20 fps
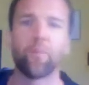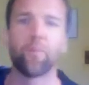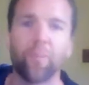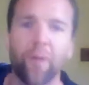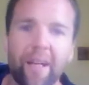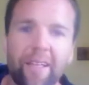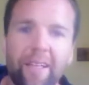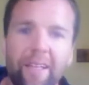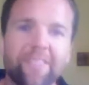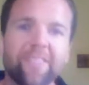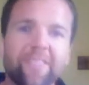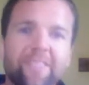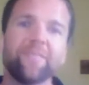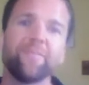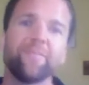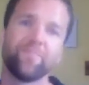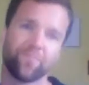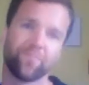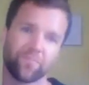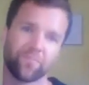breaths
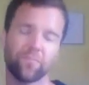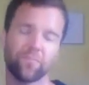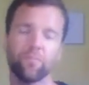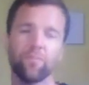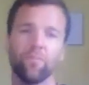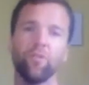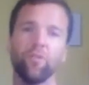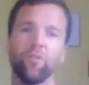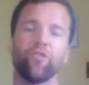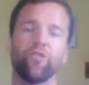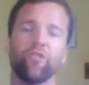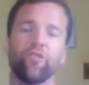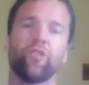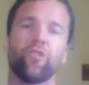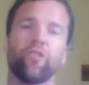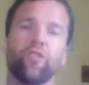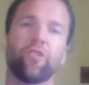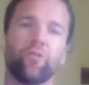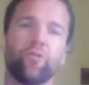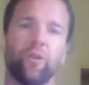to
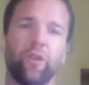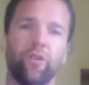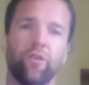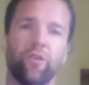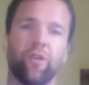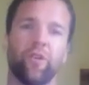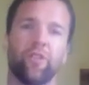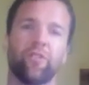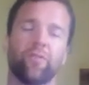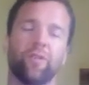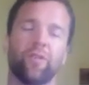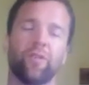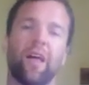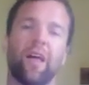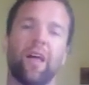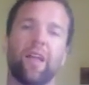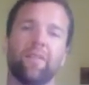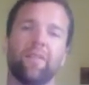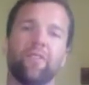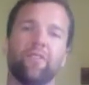notice what you notice. For a
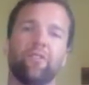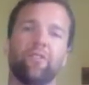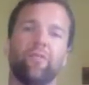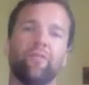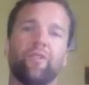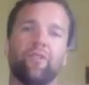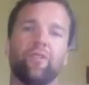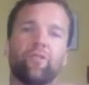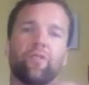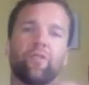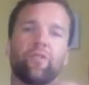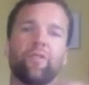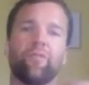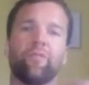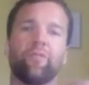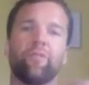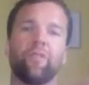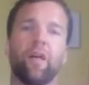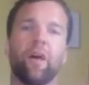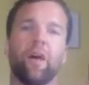lot of us, you'll feel sort of a
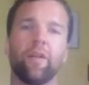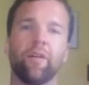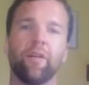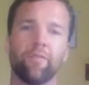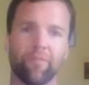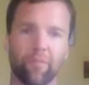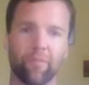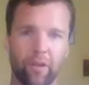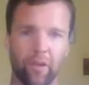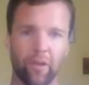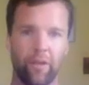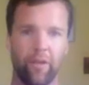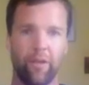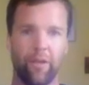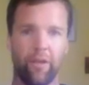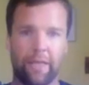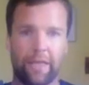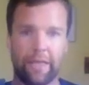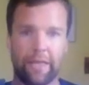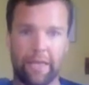flood of
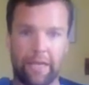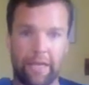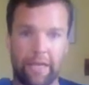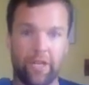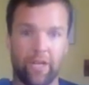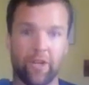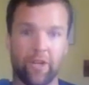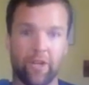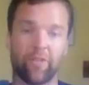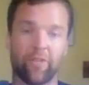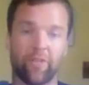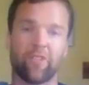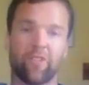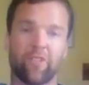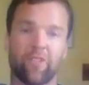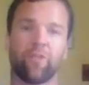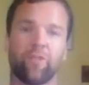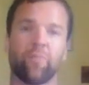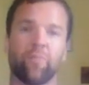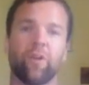heat, you know, as
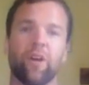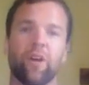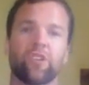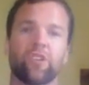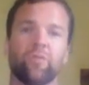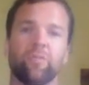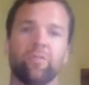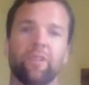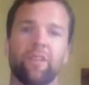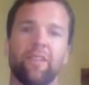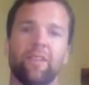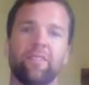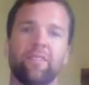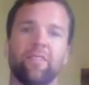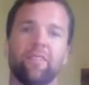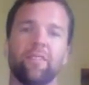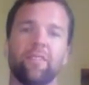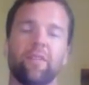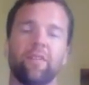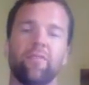this compression
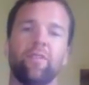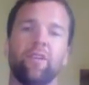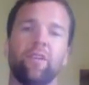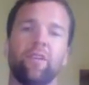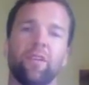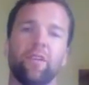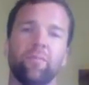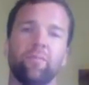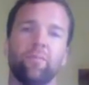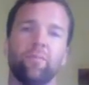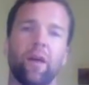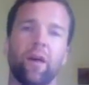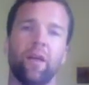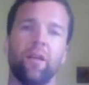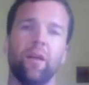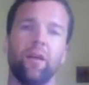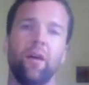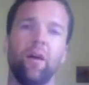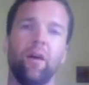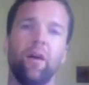releases of heat and blood.
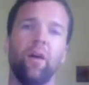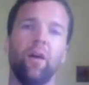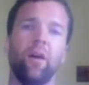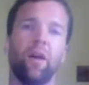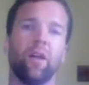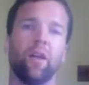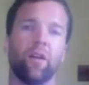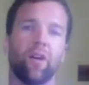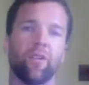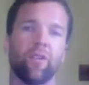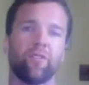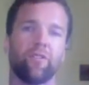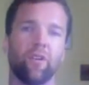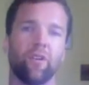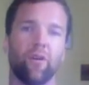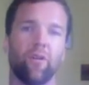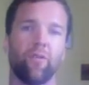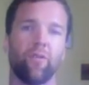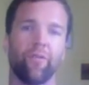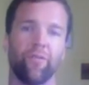And
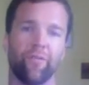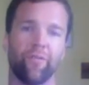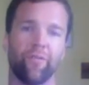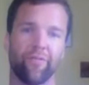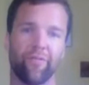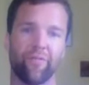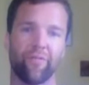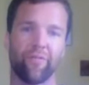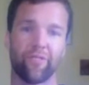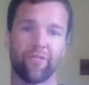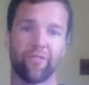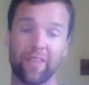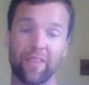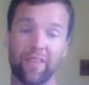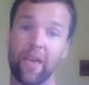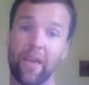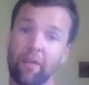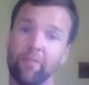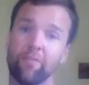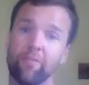also
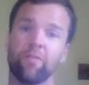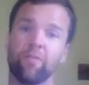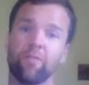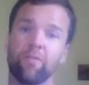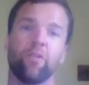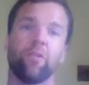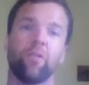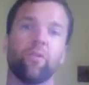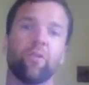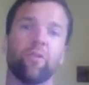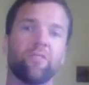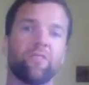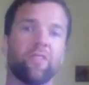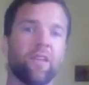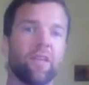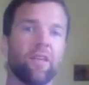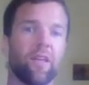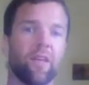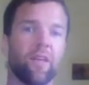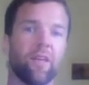see if you're
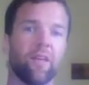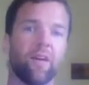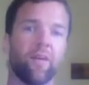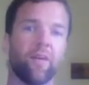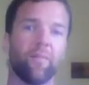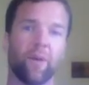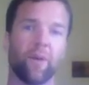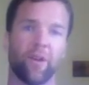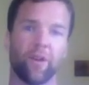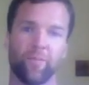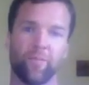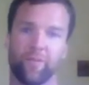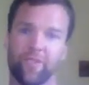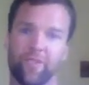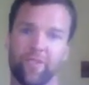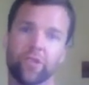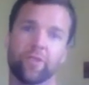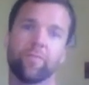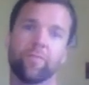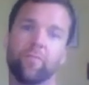sitting in a better
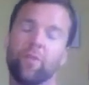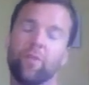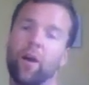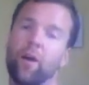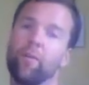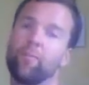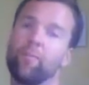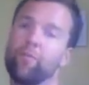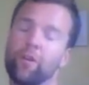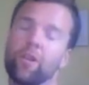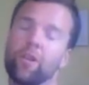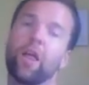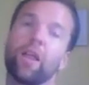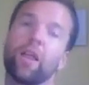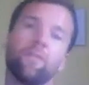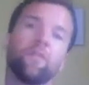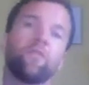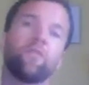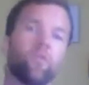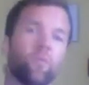position. Um, for a lot
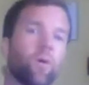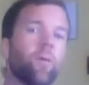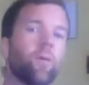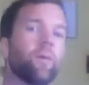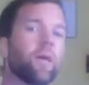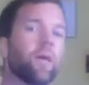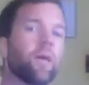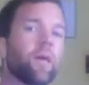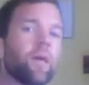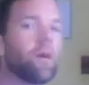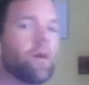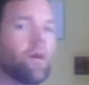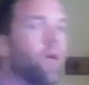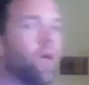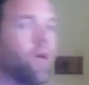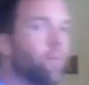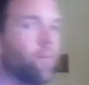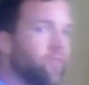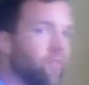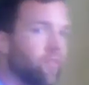of us, you will be. Kind of
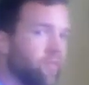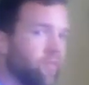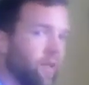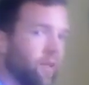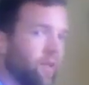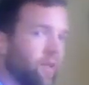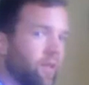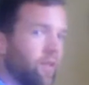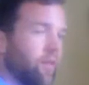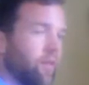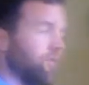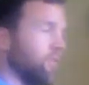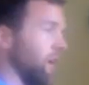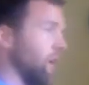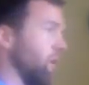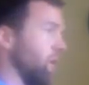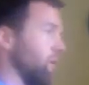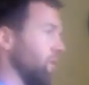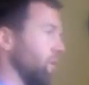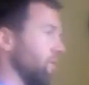helps us like lift
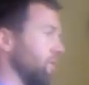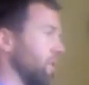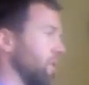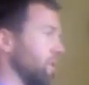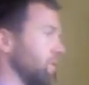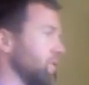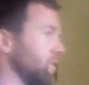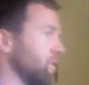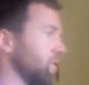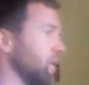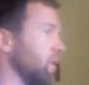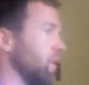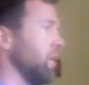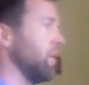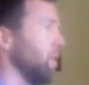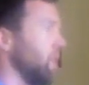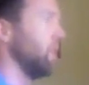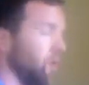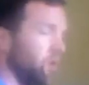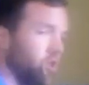out of this
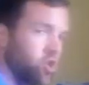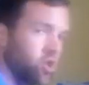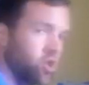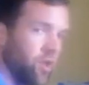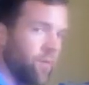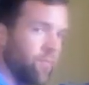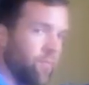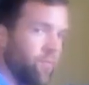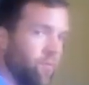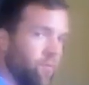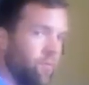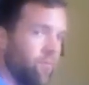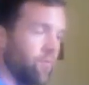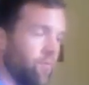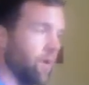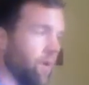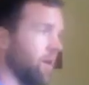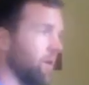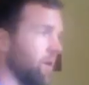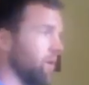slump,
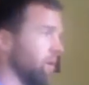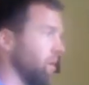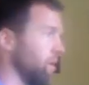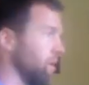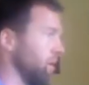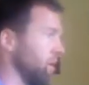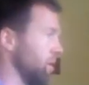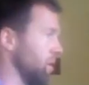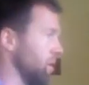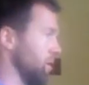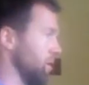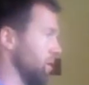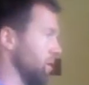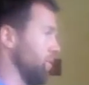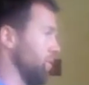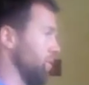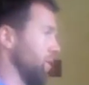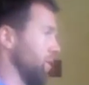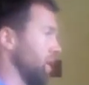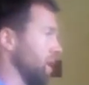right? Kind of
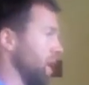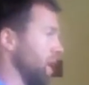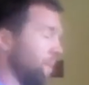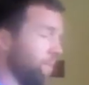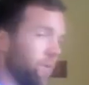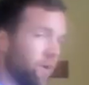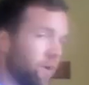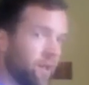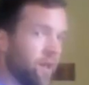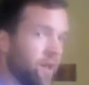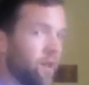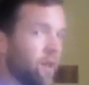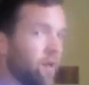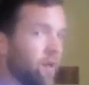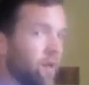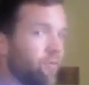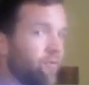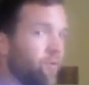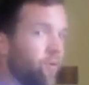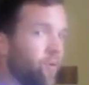pulling up. Again,
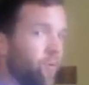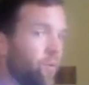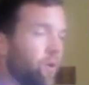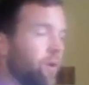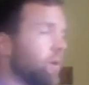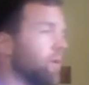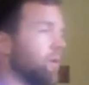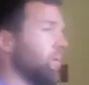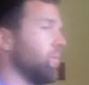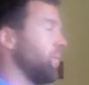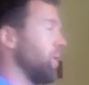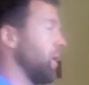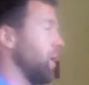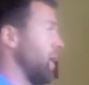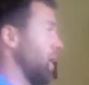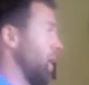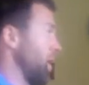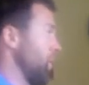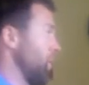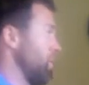that forward, but
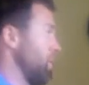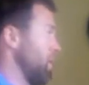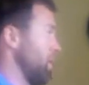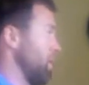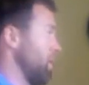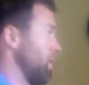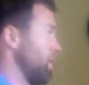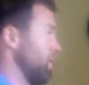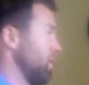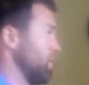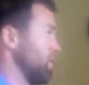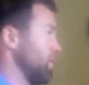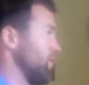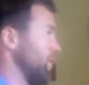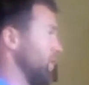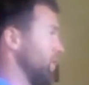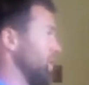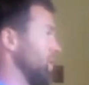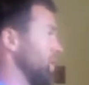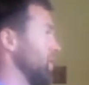up to
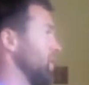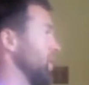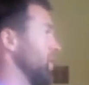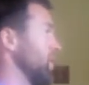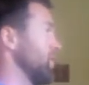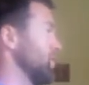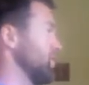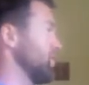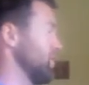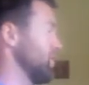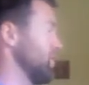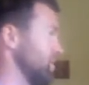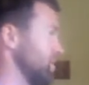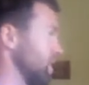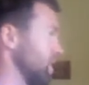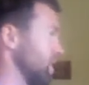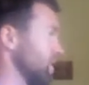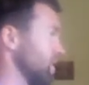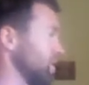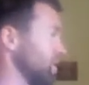find a nice,
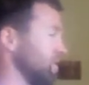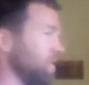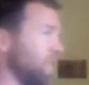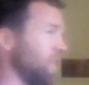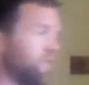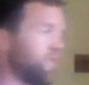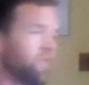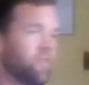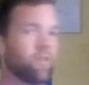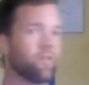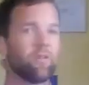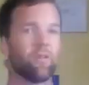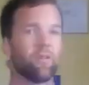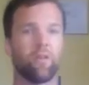settled, centered